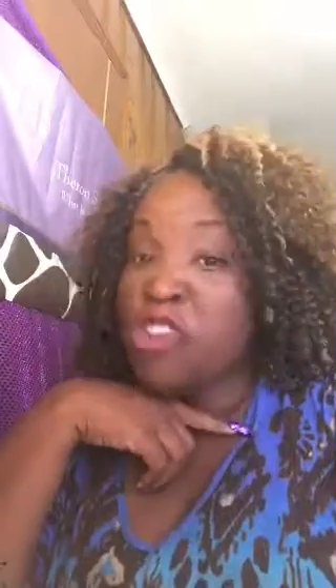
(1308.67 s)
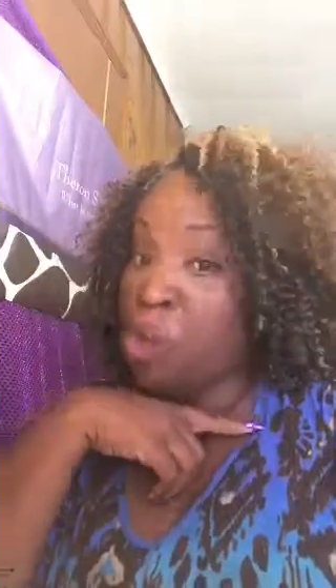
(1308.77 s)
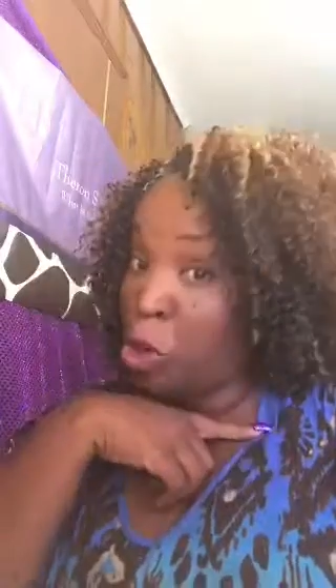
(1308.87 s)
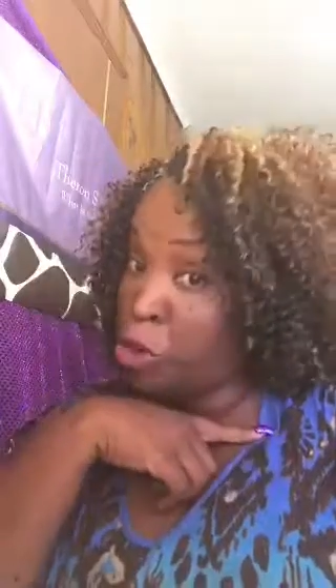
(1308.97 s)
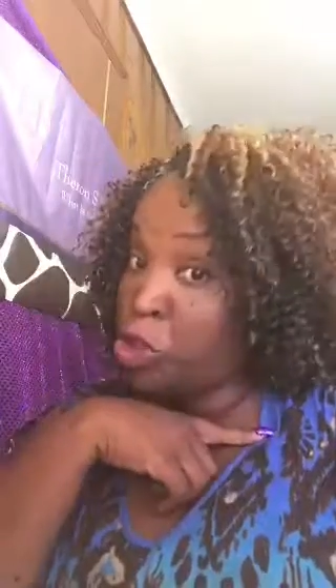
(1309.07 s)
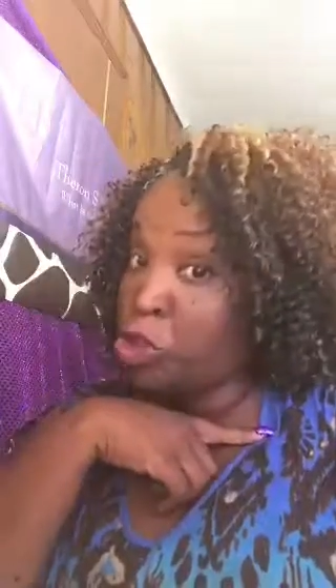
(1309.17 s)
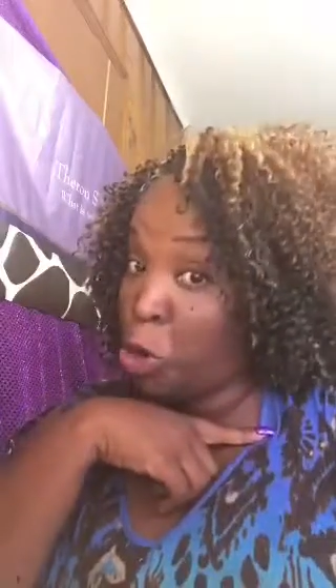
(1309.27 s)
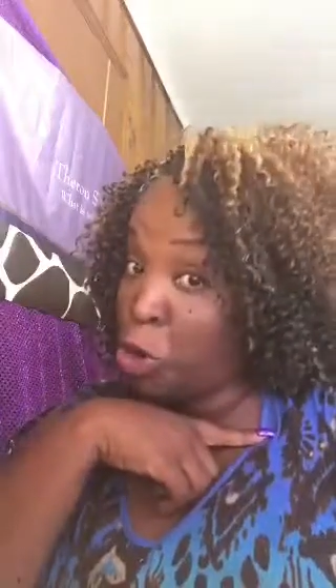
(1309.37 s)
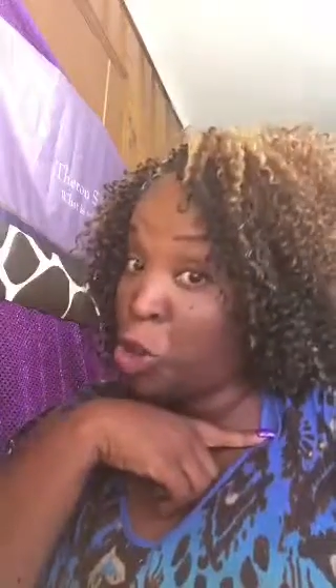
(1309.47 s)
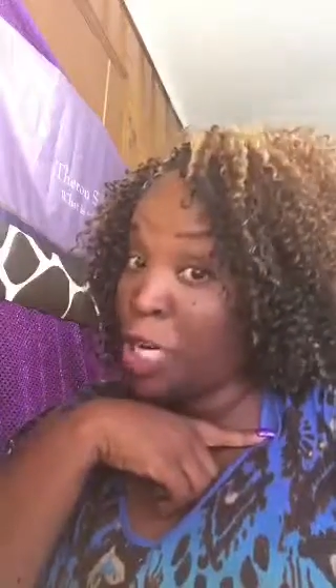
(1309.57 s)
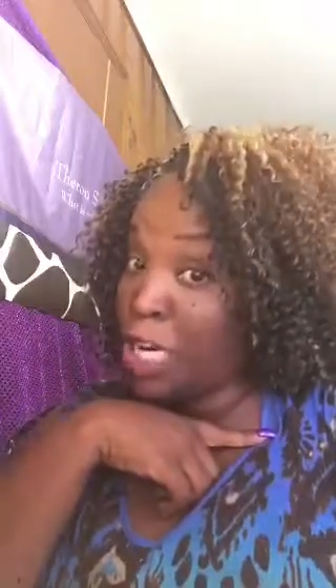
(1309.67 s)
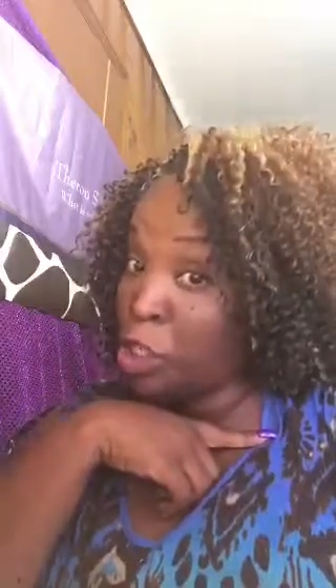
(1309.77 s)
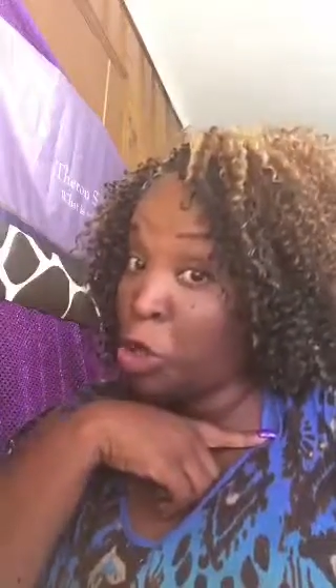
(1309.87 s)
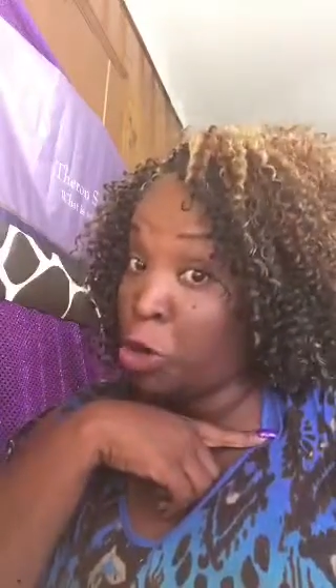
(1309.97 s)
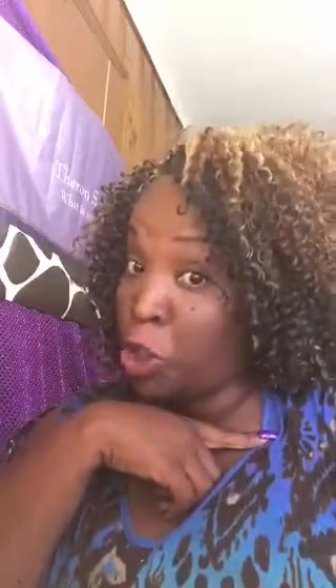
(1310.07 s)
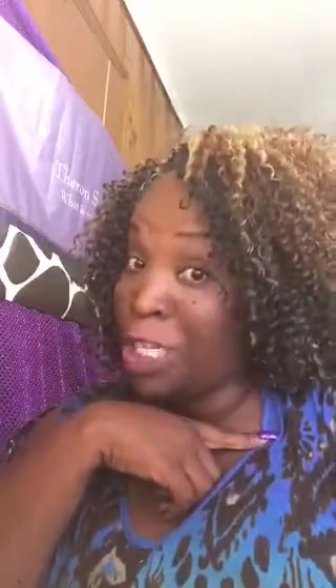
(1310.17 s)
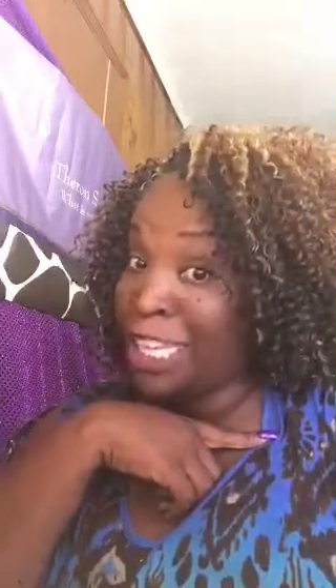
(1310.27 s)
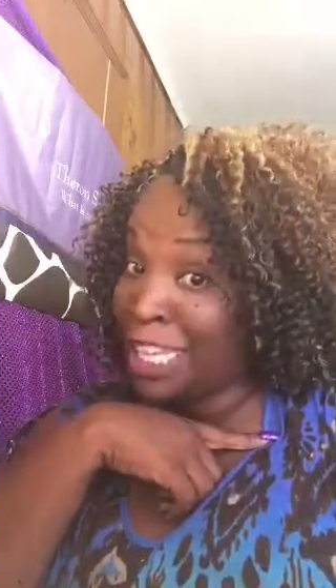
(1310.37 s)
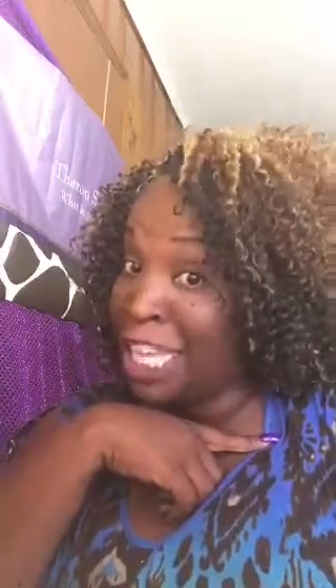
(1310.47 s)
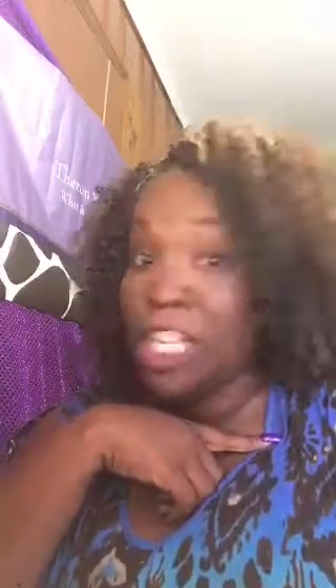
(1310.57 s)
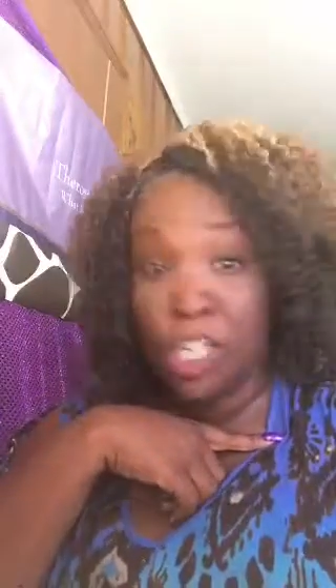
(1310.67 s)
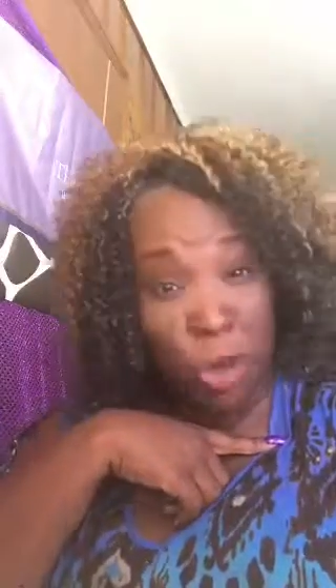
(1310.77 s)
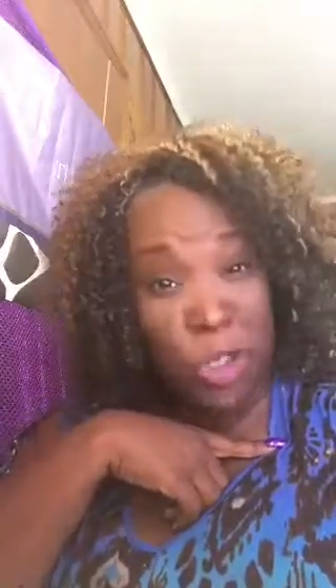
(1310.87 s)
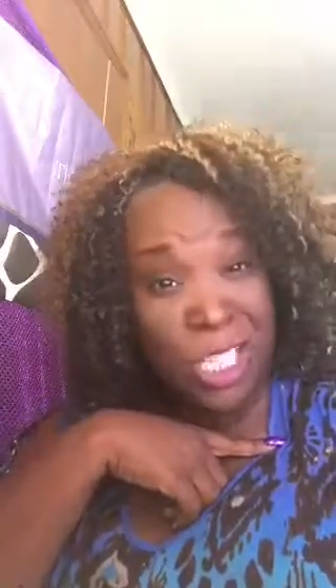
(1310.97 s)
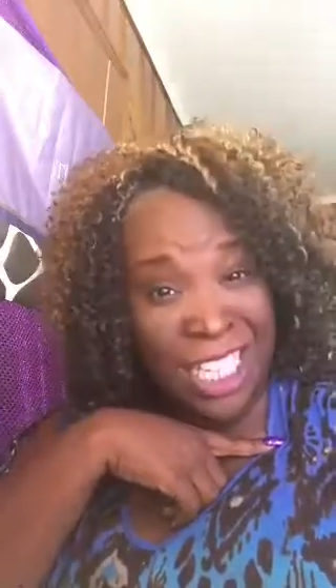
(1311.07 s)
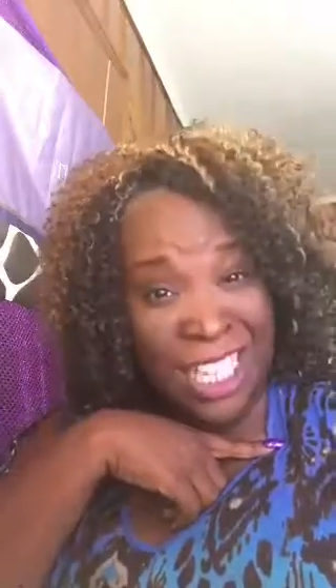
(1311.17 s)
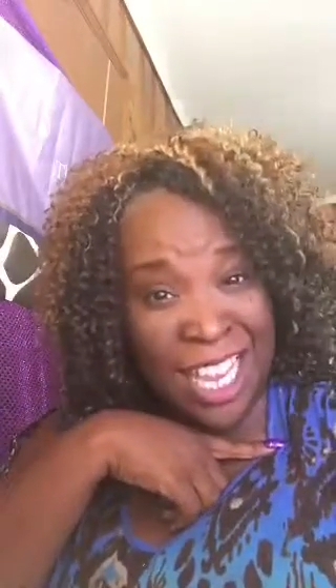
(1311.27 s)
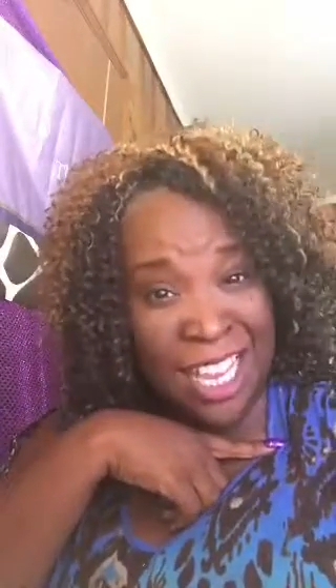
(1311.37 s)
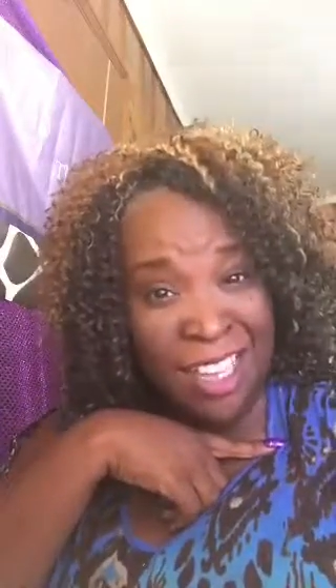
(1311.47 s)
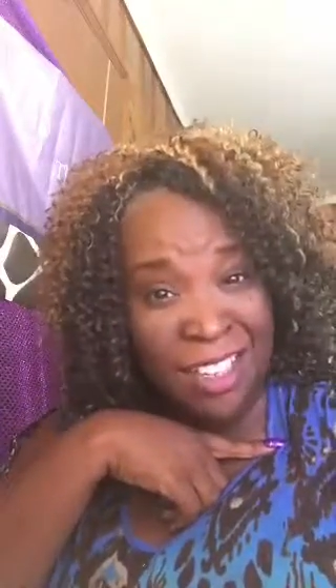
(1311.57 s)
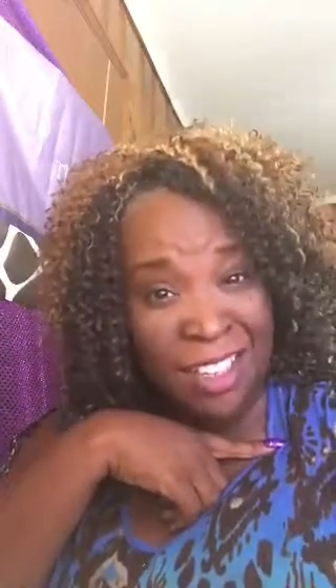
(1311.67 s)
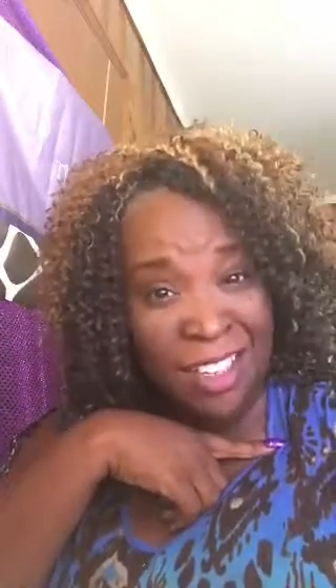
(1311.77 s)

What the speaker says: Don't you need this? Don't you need that?